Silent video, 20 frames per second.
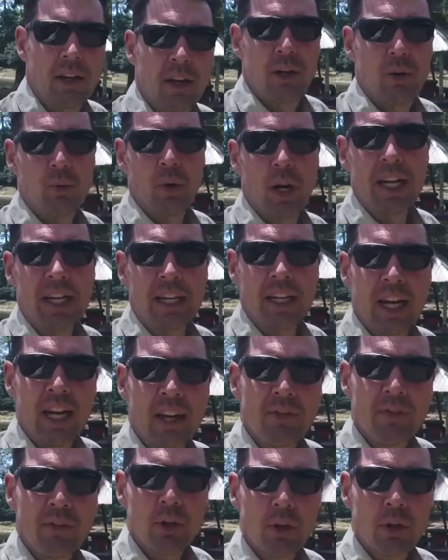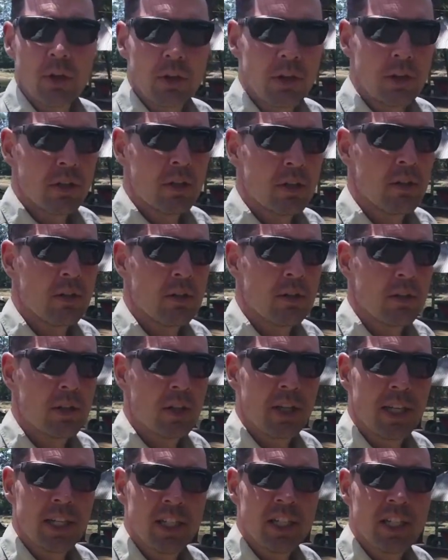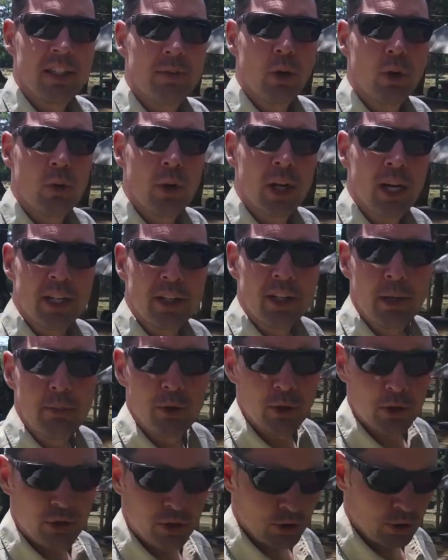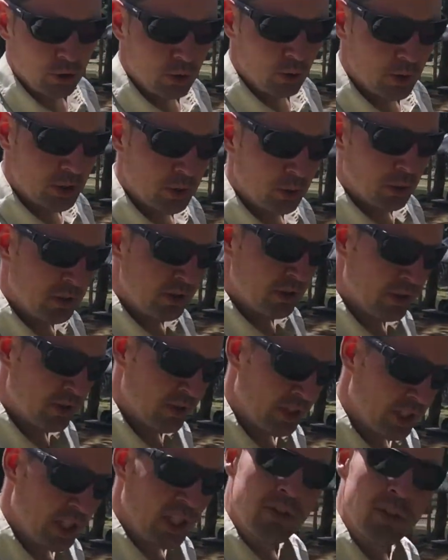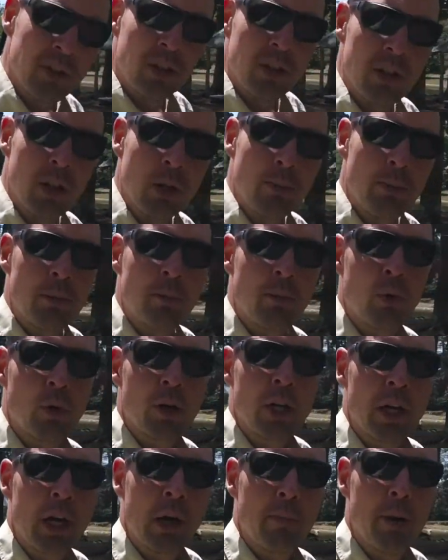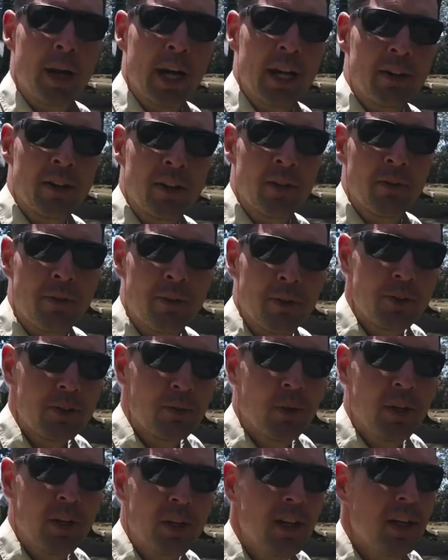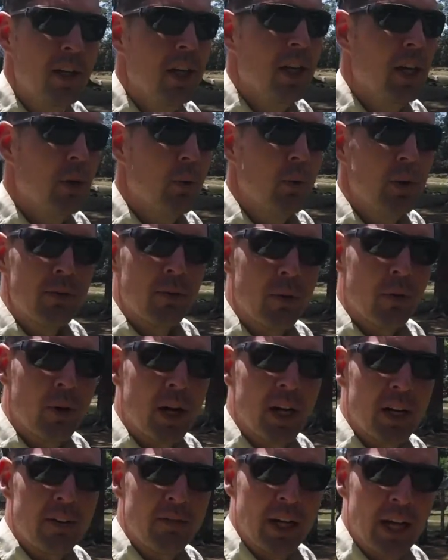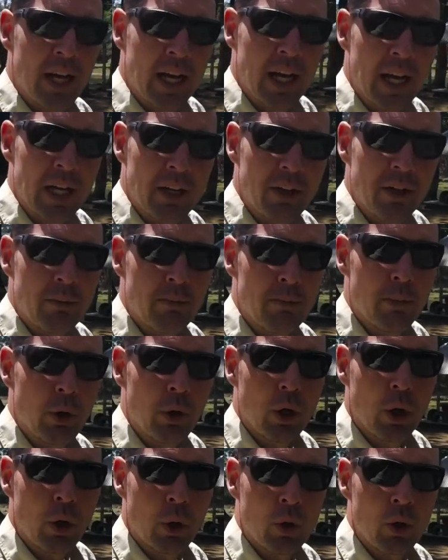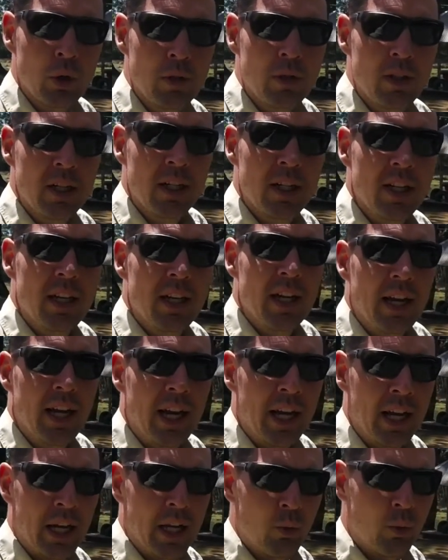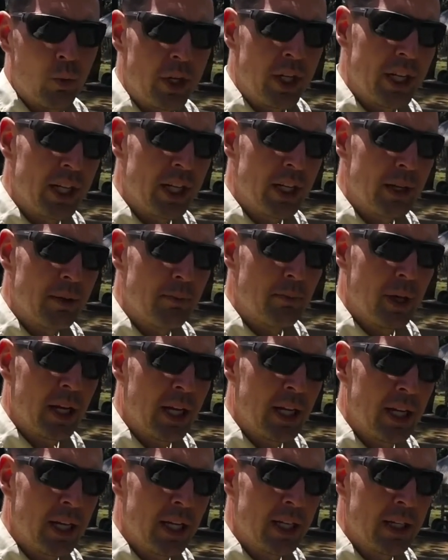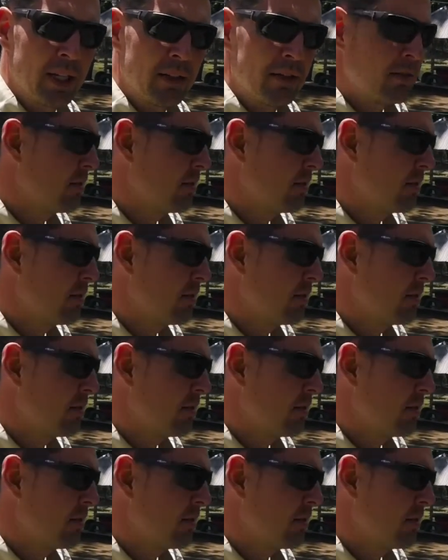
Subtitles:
Alright, after collectivo ride number 2, which was even a little bit more compact than the first one, we've arrived at Boqueron, and we paid